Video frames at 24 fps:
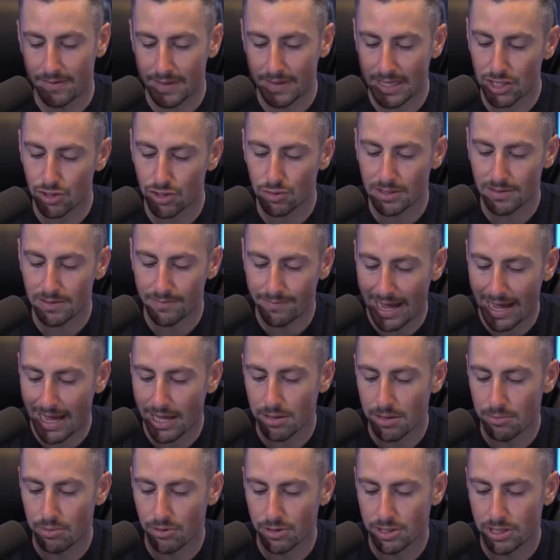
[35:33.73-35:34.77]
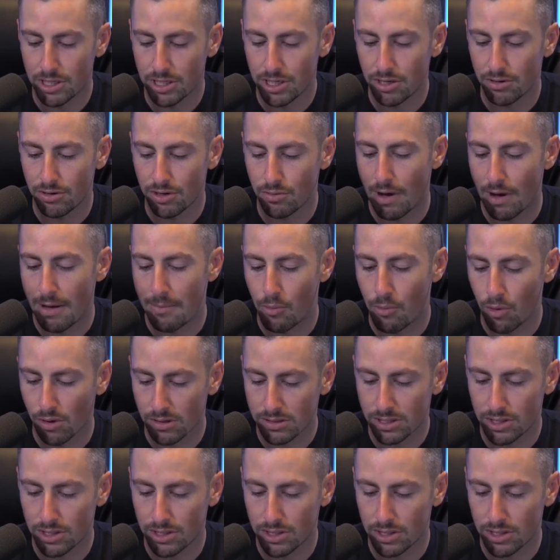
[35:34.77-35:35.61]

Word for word: If this was valuable to you and you want more